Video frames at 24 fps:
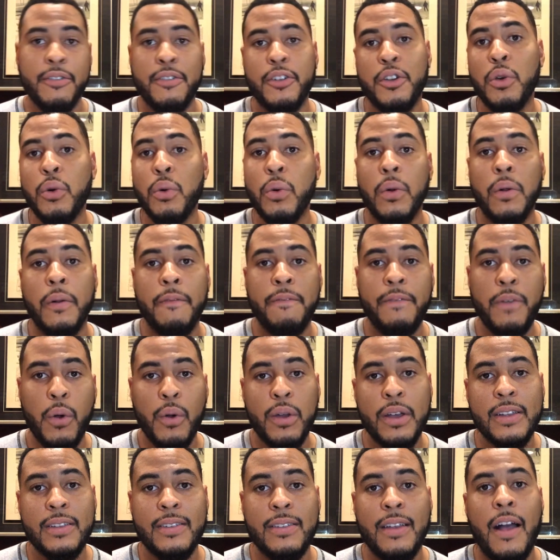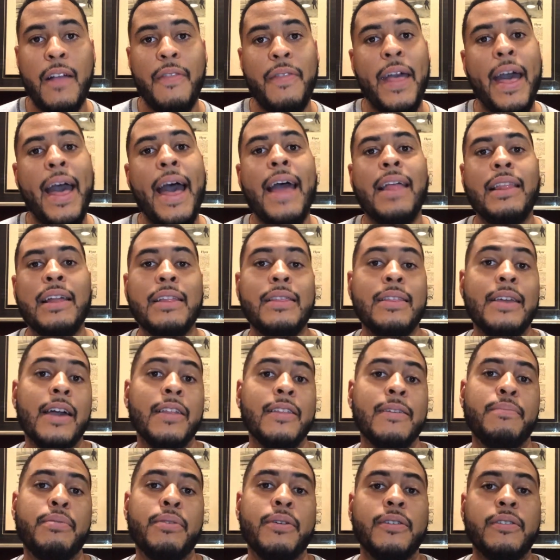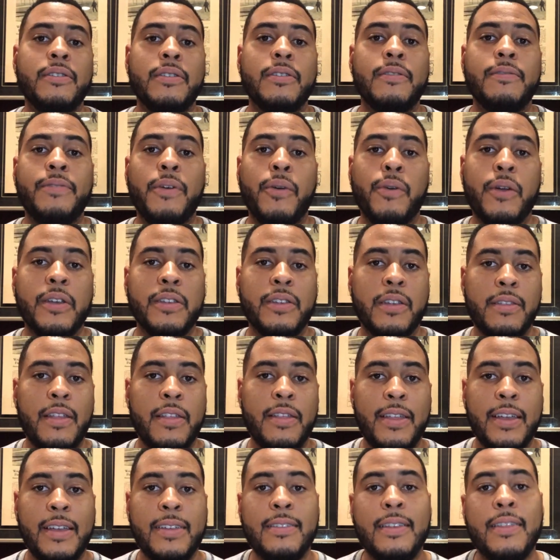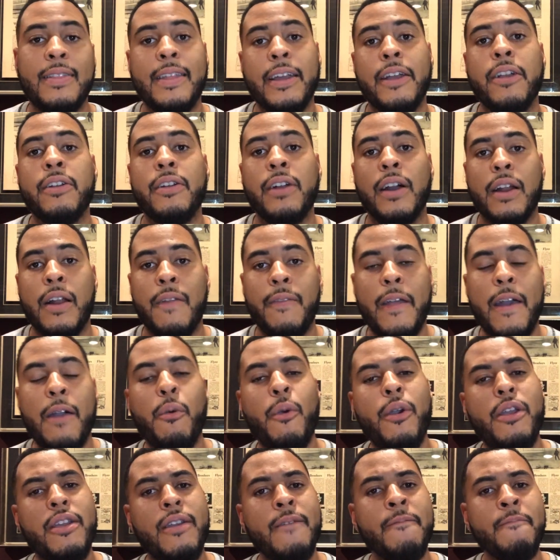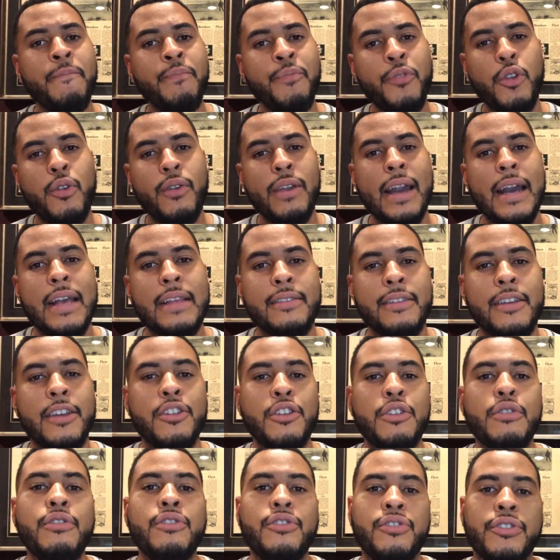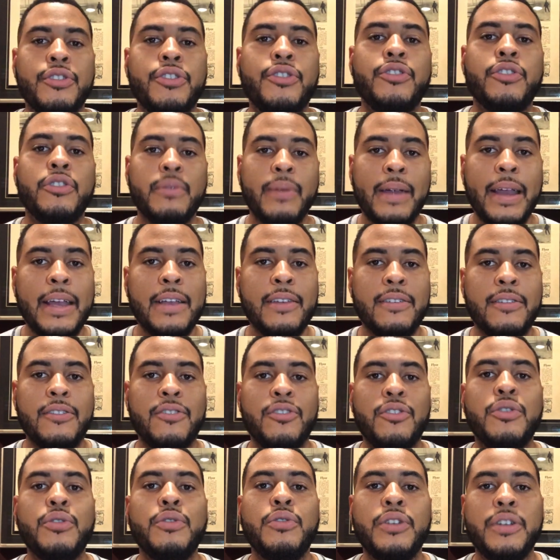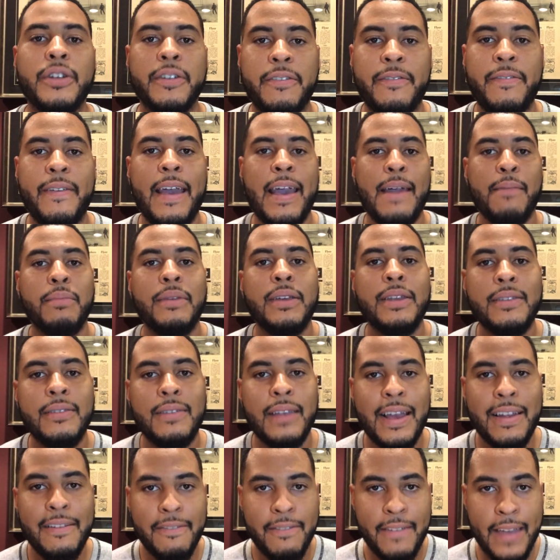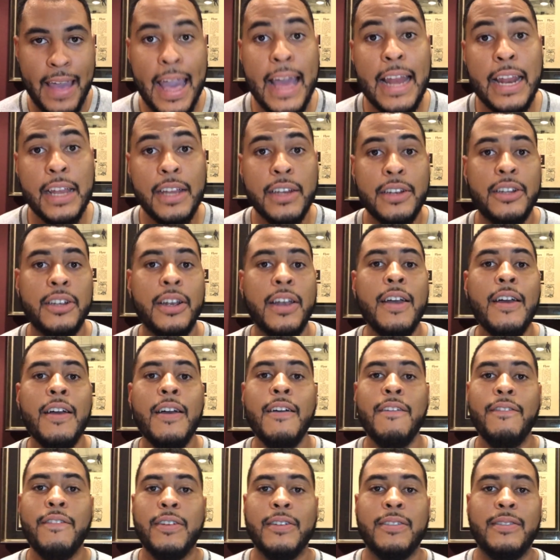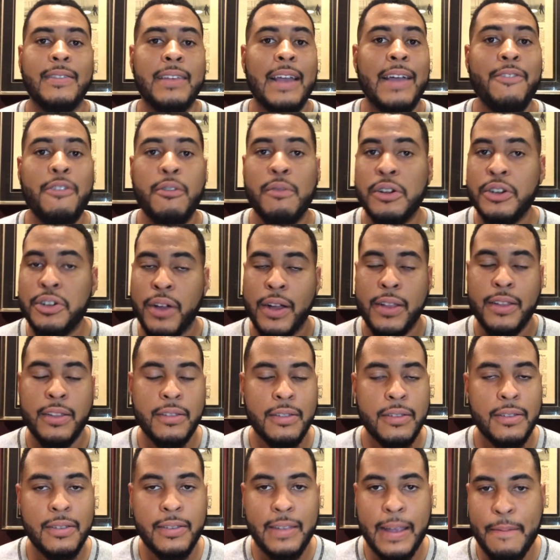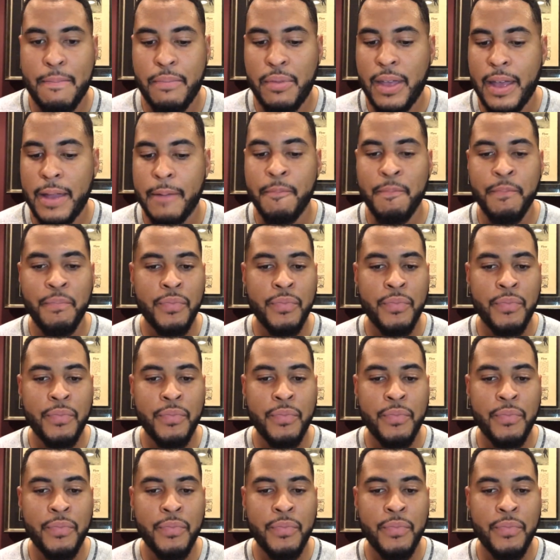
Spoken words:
cool, focus on that. Let the other person focus on the things that they're good on. That way you guys can use your strengths to your family's advantage versus everyone trying to do the same thing.